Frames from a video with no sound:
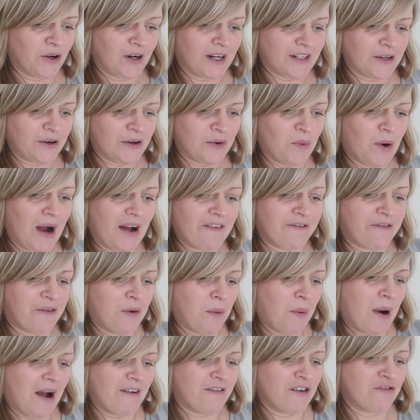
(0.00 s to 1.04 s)
call, I don't know what,
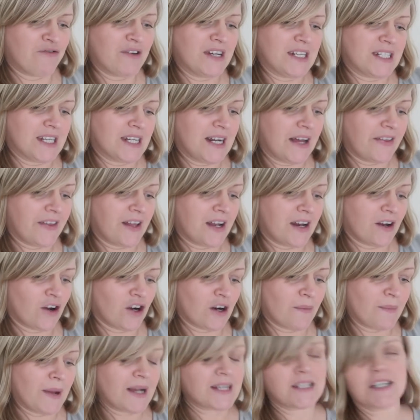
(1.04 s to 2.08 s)
for whatever reason. And then I
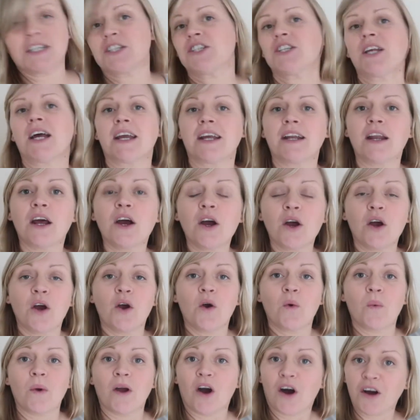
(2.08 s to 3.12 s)
got a message saying,
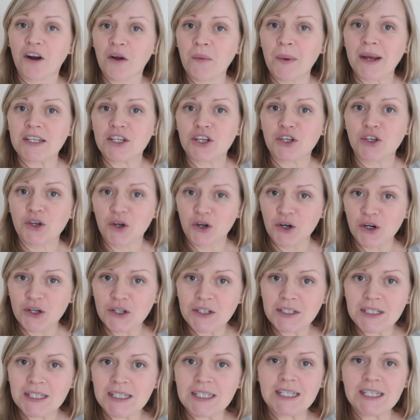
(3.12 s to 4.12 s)
we're on our way to yours.